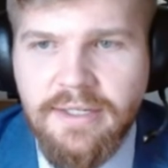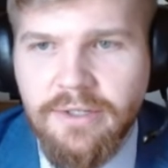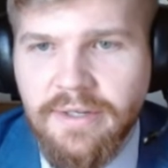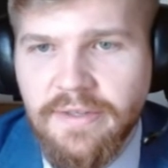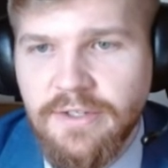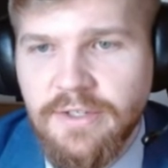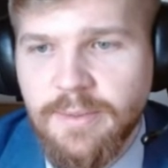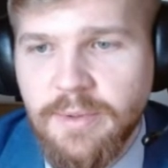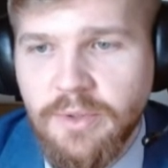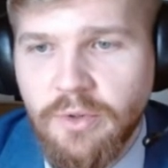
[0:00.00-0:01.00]
take a look at this. You can
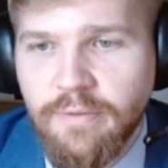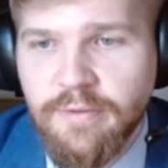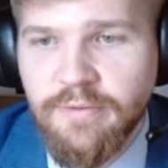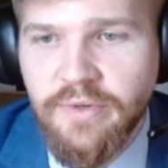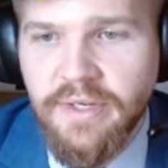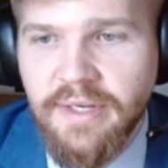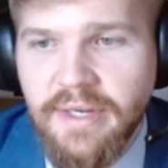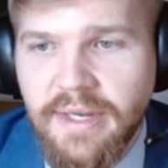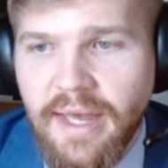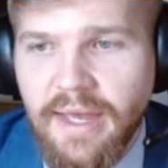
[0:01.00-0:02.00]
speak to a lawyer for free
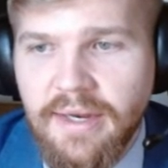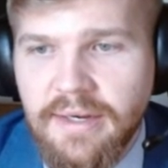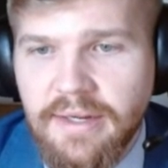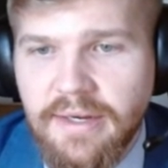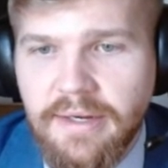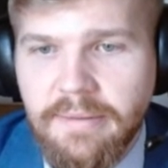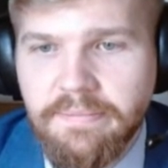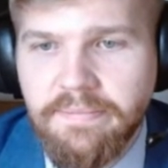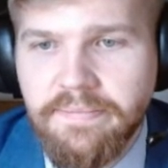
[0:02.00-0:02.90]
and uh,